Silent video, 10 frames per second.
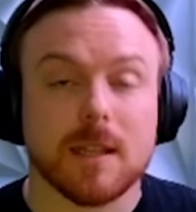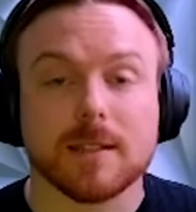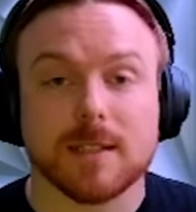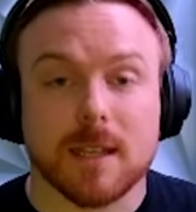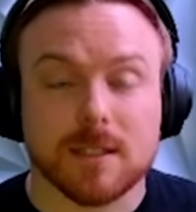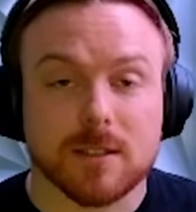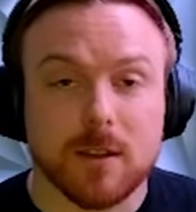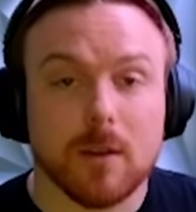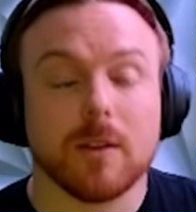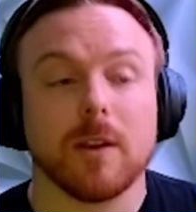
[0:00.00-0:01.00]
10 seconds
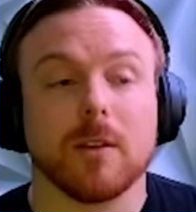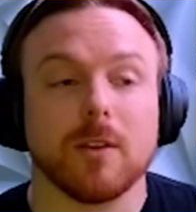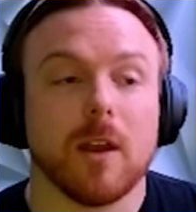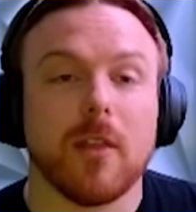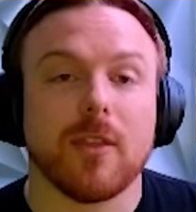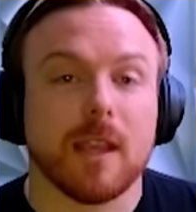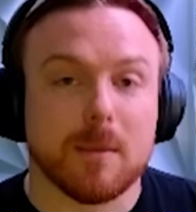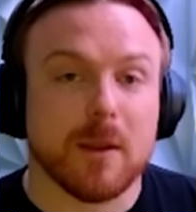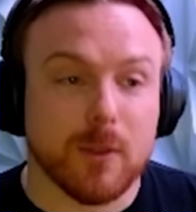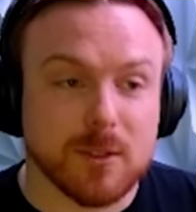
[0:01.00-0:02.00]
ago. You know, you're not thinking
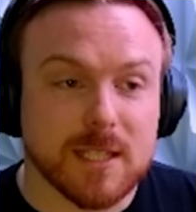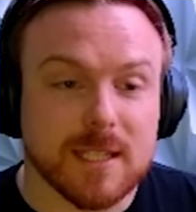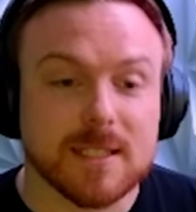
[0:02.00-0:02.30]
about those things.